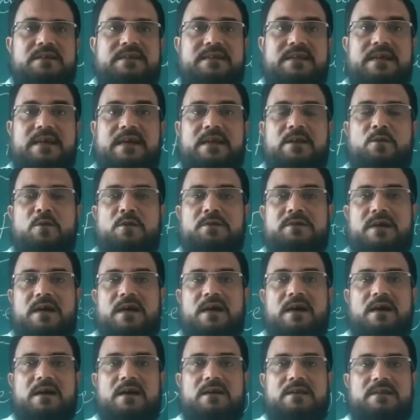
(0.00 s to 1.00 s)
they
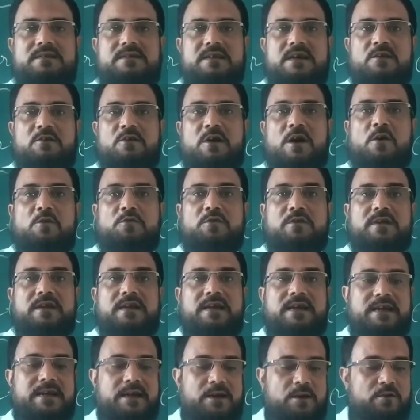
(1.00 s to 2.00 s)
know how to
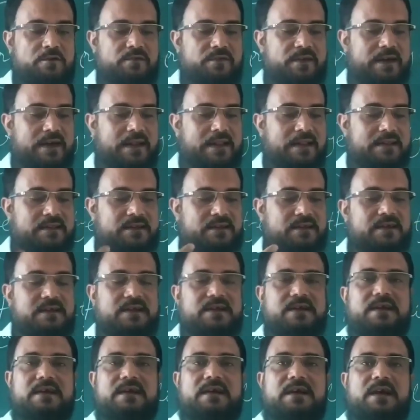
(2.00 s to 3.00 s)
take care of health,
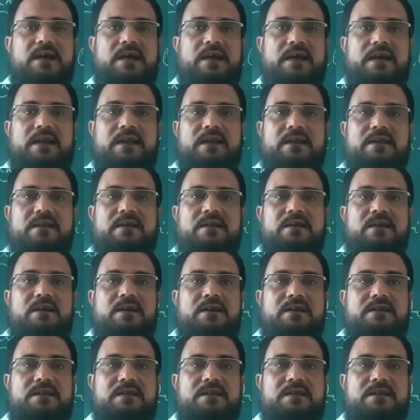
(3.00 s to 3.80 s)
and